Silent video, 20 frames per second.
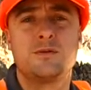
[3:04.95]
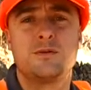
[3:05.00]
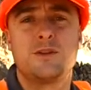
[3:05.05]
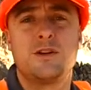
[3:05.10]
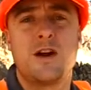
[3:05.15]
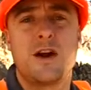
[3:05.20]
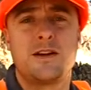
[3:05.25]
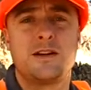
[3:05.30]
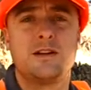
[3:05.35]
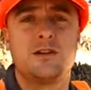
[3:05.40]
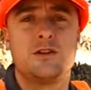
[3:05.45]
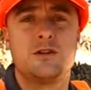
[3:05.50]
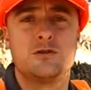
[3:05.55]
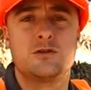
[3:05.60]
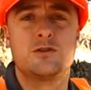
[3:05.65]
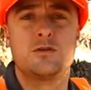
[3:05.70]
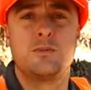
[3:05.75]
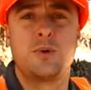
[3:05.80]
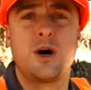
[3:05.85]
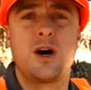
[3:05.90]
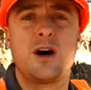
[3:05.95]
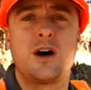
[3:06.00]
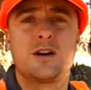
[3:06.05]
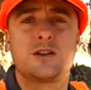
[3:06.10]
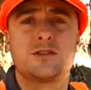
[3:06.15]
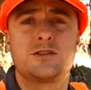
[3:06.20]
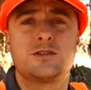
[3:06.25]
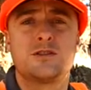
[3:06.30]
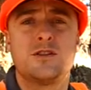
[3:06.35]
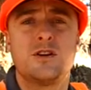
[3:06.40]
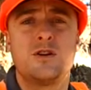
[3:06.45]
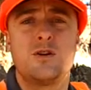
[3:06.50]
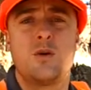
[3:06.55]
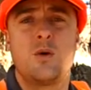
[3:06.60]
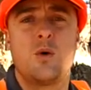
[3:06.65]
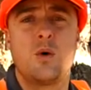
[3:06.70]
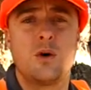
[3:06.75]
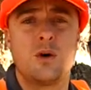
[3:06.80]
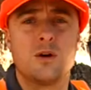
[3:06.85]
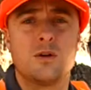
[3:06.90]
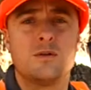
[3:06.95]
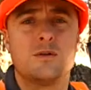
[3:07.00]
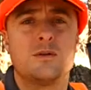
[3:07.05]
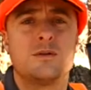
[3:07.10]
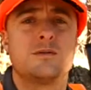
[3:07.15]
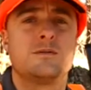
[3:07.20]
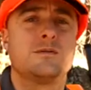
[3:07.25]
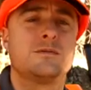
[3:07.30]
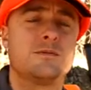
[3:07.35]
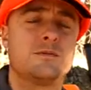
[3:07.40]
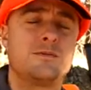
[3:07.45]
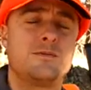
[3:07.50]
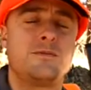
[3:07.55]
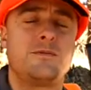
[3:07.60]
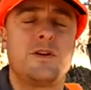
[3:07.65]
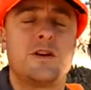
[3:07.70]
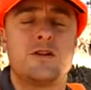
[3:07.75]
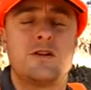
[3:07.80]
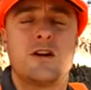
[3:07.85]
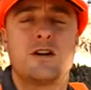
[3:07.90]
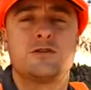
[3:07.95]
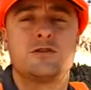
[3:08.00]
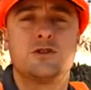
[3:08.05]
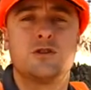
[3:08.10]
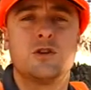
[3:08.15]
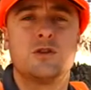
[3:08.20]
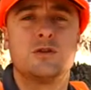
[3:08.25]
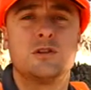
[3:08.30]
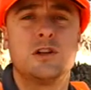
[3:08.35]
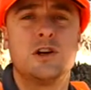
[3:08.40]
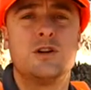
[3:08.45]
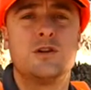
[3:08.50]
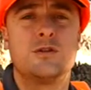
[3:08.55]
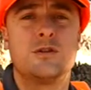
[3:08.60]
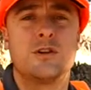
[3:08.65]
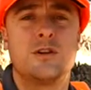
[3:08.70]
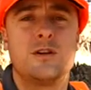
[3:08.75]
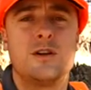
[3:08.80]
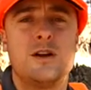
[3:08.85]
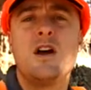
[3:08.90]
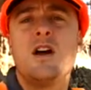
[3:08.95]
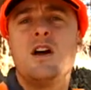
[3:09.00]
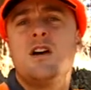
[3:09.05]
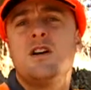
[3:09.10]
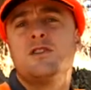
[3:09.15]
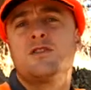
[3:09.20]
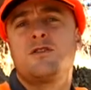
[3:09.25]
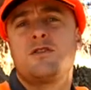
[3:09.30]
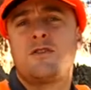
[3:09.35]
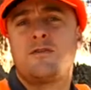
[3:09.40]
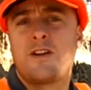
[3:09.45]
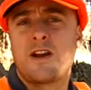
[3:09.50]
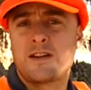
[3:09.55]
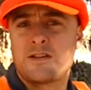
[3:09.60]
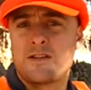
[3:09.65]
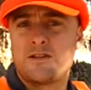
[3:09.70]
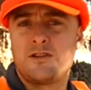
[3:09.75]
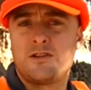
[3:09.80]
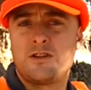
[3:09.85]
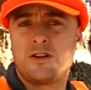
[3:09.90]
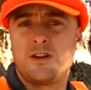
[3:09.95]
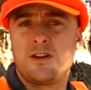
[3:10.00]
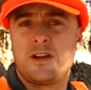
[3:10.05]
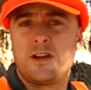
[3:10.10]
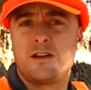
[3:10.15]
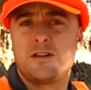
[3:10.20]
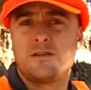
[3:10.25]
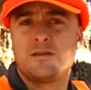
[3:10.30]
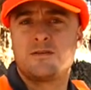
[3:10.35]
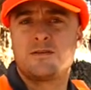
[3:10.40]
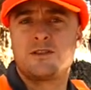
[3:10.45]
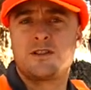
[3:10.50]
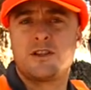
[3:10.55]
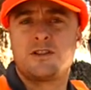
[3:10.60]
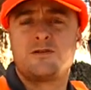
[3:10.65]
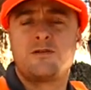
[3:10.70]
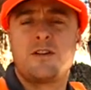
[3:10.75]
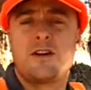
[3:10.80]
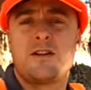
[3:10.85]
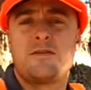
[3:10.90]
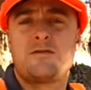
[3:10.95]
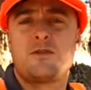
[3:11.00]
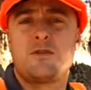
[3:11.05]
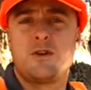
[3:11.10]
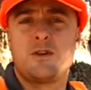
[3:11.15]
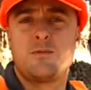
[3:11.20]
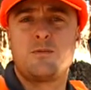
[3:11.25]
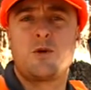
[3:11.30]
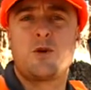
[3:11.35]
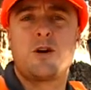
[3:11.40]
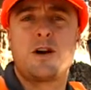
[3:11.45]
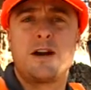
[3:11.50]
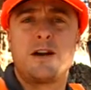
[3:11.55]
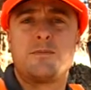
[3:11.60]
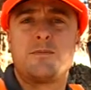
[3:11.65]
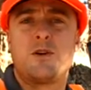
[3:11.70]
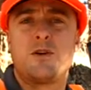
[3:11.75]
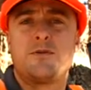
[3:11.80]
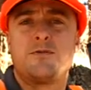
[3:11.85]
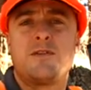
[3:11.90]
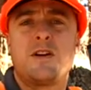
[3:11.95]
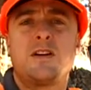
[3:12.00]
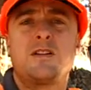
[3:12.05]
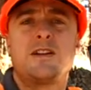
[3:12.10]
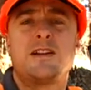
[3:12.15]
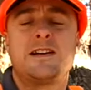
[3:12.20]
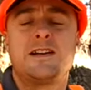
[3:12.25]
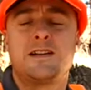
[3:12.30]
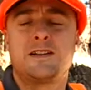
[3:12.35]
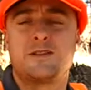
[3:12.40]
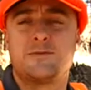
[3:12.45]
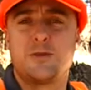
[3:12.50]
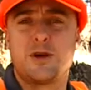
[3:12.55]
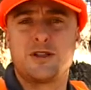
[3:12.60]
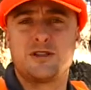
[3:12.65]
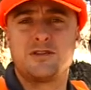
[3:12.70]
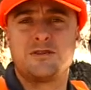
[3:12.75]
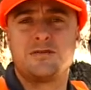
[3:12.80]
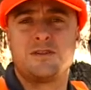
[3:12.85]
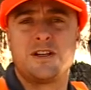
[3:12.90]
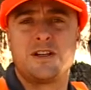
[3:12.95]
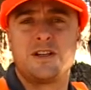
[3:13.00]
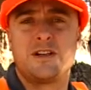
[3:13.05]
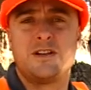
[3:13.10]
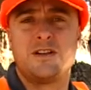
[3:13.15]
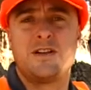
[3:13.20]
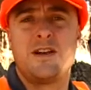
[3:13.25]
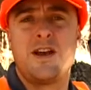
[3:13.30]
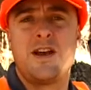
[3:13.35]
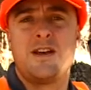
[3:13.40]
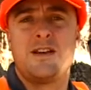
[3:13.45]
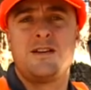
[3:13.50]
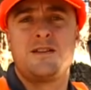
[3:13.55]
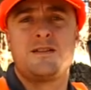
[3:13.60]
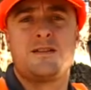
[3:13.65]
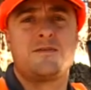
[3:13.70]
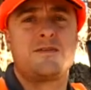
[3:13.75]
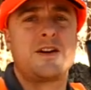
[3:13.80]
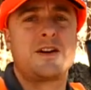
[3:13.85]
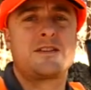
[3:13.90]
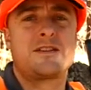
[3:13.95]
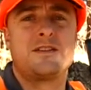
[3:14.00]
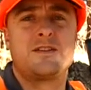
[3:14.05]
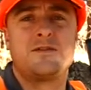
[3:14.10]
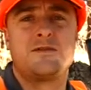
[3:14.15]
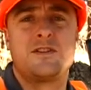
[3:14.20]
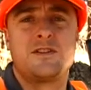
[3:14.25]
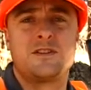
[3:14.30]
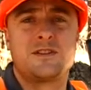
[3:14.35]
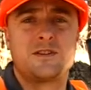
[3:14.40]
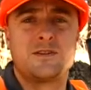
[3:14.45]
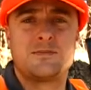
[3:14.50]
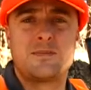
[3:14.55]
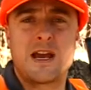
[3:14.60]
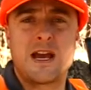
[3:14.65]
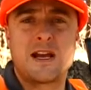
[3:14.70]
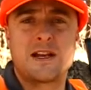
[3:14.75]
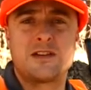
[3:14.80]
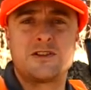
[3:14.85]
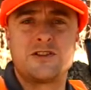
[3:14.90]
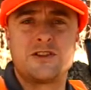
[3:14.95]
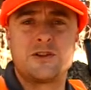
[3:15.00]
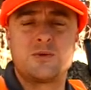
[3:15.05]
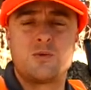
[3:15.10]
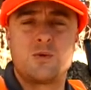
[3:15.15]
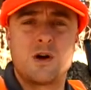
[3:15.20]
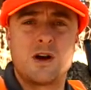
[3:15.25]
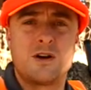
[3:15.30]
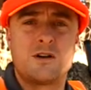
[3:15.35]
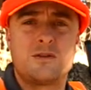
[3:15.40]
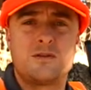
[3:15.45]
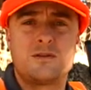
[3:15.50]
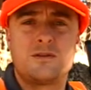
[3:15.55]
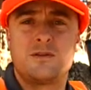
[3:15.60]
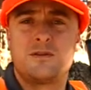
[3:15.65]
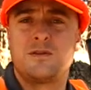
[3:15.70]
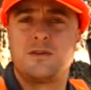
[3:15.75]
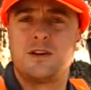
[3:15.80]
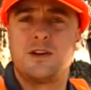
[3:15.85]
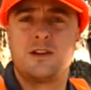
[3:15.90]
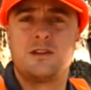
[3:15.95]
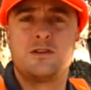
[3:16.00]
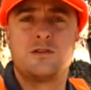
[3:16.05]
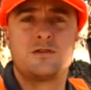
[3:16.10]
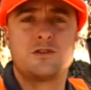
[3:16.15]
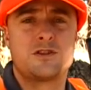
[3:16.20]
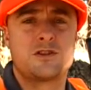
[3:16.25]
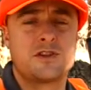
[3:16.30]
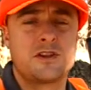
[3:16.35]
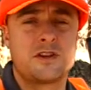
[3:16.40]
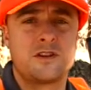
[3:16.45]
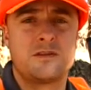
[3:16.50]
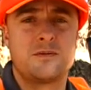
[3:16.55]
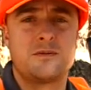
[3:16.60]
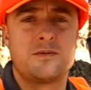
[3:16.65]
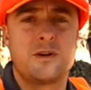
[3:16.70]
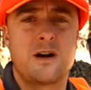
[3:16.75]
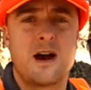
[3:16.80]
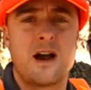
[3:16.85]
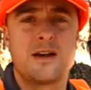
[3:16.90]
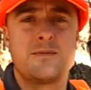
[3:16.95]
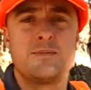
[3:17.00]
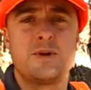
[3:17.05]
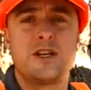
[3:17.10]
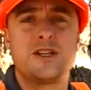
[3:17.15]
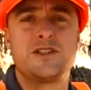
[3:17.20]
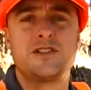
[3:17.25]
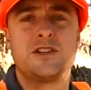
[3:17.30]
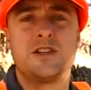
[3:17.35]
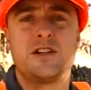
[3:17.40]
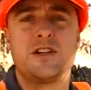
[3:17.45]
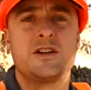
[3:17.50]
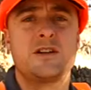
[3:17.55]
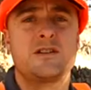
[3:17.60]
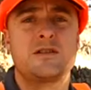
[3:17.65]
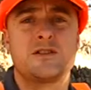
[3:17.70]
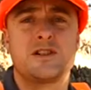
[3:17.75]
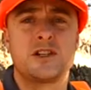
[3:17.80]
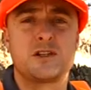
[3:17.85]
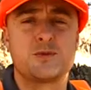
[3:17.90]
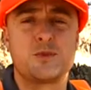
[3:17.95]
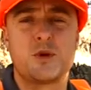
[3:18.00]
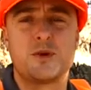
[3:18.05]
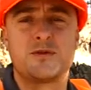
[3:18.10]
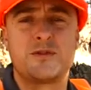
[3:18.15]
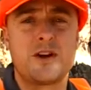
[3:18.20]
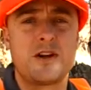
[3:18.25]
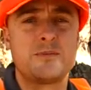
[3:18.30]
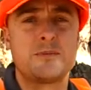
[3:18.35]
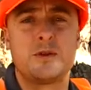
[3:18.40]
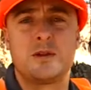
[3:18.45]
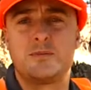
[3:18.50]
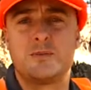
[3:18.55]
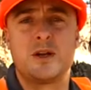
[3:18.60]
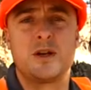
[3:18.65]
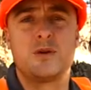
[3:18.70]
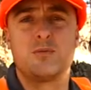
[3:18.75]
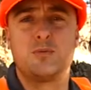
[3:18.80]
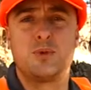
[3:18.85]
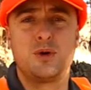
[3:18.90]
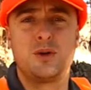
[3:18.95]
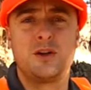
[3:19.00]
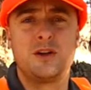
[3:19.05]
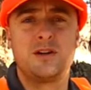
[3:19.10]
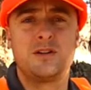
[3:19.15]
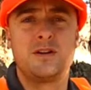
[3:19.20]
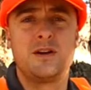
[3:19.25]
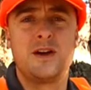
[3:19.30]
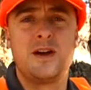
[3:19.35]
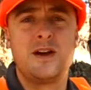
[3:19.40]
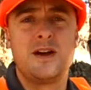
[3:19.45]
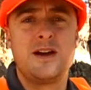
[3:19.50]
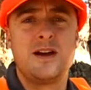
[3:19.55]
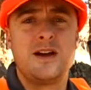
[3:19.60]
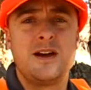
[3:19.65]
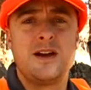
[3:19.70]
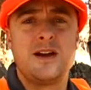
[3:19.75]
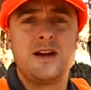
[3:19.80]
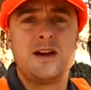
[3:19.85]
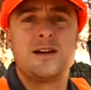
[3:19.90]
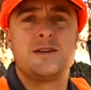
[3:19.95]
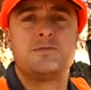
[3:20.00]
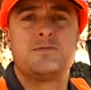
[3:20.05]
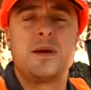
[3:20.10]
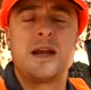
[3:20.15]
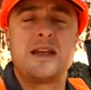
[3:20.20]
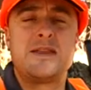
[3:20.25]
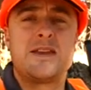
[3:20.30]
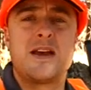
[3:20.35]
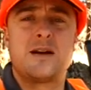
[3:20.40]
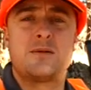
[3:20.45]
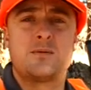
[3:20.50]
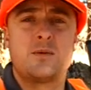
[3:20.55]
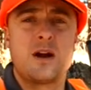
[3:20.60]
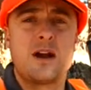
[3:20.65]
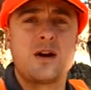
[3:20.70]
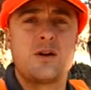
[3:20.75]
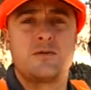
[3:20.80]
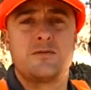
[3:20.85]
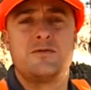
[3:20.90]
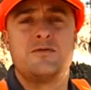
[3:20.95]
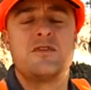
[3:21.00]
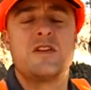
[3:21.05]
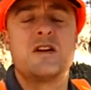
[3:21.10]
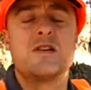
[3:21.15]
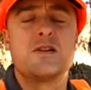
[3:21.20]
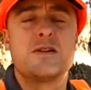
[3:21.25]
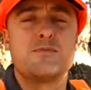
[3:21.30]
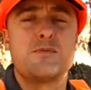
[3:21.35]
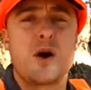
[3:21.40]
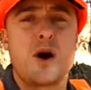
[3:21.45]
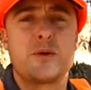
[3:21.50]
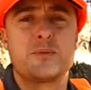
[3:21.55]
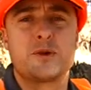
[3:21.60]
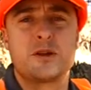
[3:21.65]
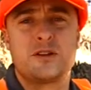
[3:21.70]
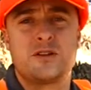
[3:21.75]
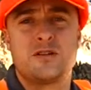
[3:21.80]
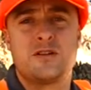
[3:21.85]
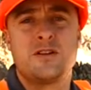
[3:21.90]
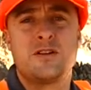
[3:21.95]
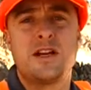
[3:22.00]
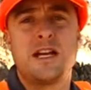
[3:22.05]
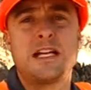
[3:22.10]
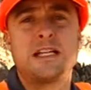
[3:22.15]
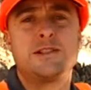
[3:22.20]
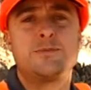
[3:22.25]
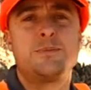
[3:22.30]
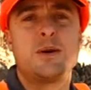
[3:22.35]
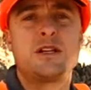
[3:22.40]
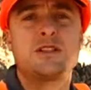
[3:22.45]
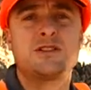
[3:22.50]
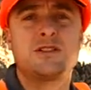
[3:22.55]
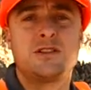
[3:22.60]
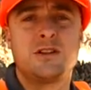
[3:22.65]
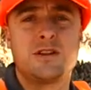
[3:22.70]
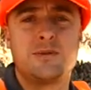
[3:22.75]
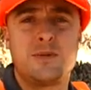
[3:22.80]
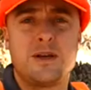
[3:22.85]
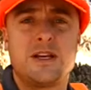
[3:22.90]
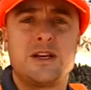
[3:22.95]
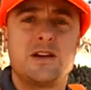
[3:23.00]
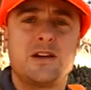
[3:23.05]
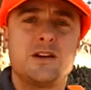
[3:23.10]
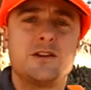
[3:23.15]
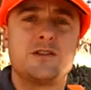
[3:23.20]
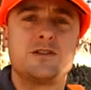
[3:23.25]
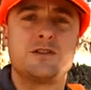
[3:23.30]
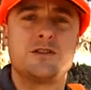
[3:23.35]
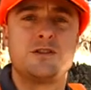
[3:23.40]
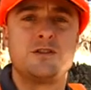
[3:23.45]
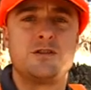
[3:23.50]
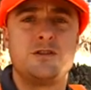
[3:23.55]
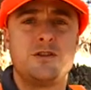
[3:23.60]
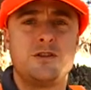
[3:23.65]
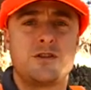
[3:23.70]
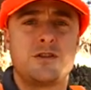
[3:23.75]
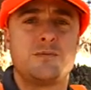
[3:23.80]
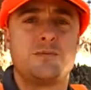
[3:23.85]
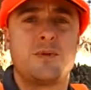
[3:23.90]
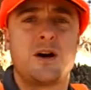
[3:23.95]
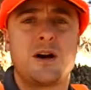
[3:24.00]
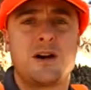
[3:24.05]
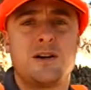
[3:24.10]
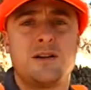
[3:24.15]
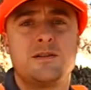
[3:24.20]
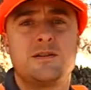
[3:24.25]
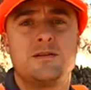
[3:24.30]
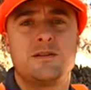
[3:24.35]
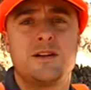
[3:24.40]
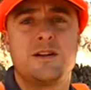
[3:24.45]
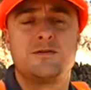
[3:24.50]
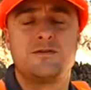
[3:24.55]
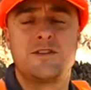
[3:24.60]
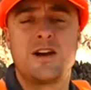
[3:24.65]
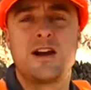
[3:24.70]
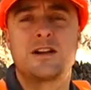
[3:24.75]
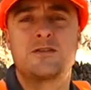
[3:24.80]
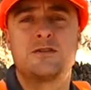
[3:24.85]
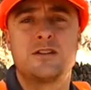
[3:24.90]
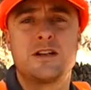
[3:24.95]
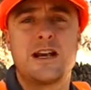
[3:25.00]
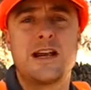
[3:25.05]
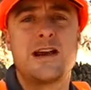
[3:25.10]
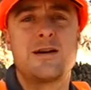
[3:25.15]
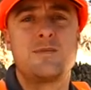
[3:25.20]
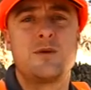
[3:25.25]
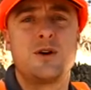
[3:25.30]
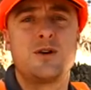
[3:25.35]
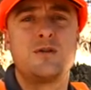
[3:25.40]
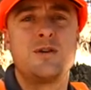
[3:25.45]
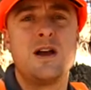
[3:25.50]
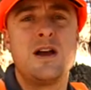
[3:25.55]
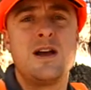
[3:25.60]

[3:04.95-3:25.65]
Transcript: You had to use the box or figure out your own load. So the fact that you can get 6.5 Creedmoor ammo fairly inexpensively, and the fact that it fits in a magazine well, it uses a high BC 6.5mm bullet, has made that round very popular, especially because you can buy it in factory ammo.